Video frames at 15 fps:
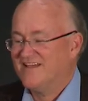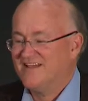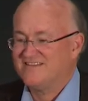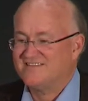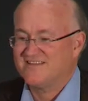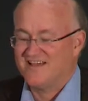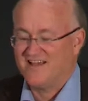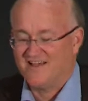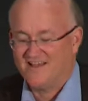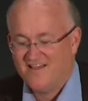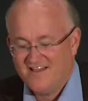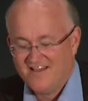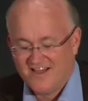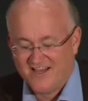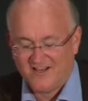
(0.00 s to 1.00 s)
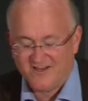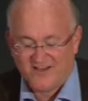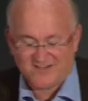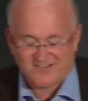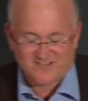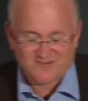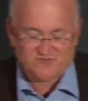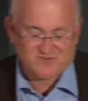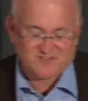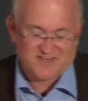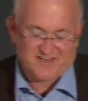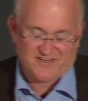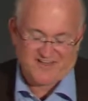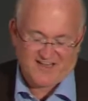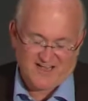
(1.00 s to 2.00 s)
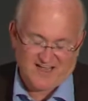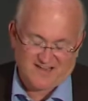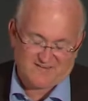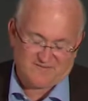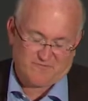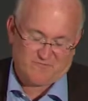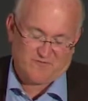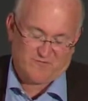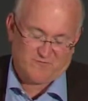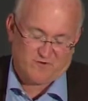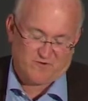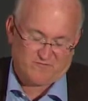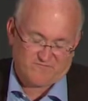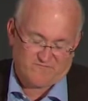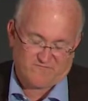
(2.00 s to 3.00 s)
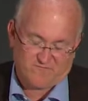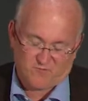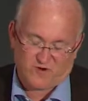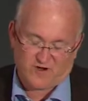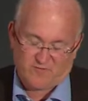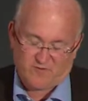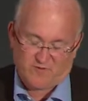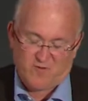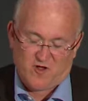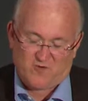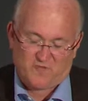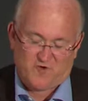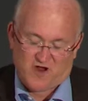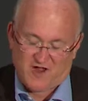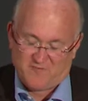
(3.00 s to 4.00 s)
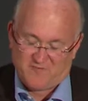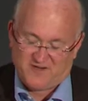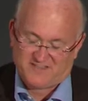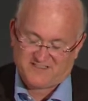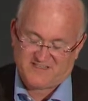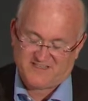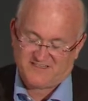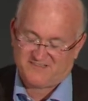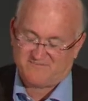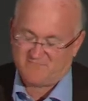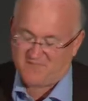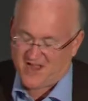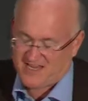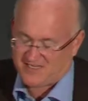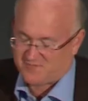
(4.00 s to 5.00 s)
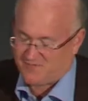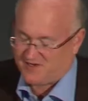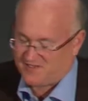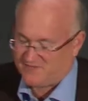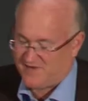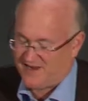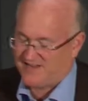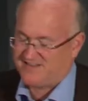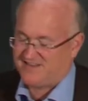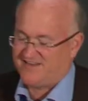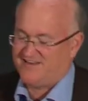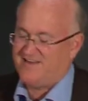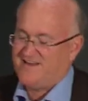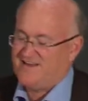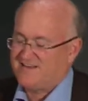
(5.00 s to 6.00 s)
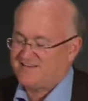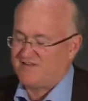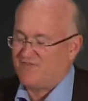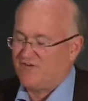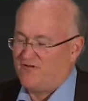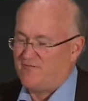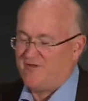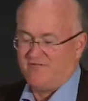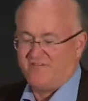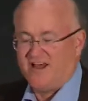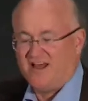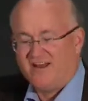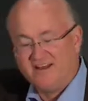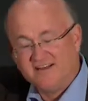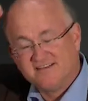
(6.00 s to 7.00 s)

It's, uh, it, it's interesting, the, uh, we're working with multiple companies in this hospital space, and several of them have done